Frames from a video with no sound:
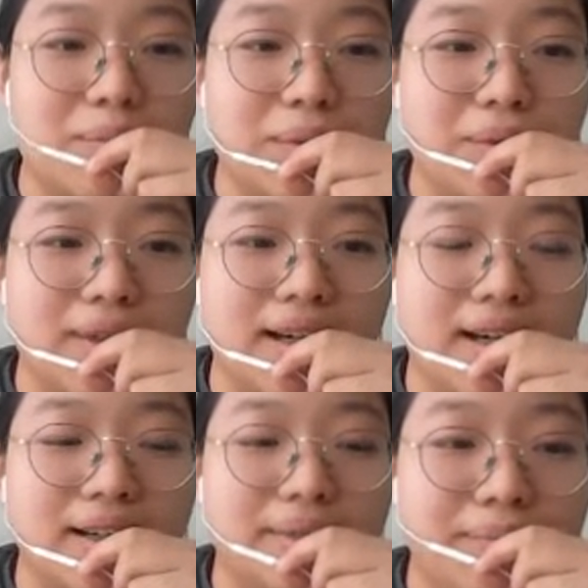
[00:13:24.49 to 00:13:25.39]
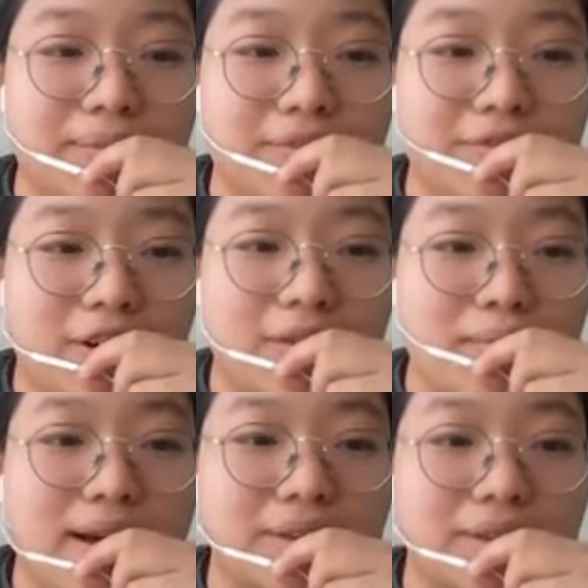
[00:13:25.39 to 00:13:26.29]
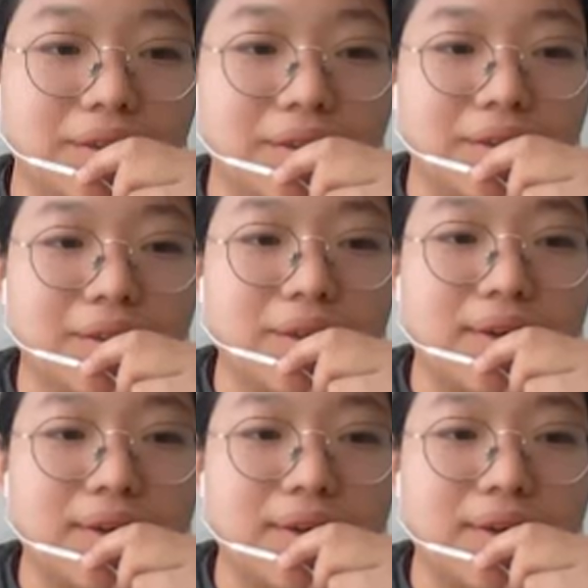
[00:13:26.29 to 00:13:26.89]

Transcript: build a fundamental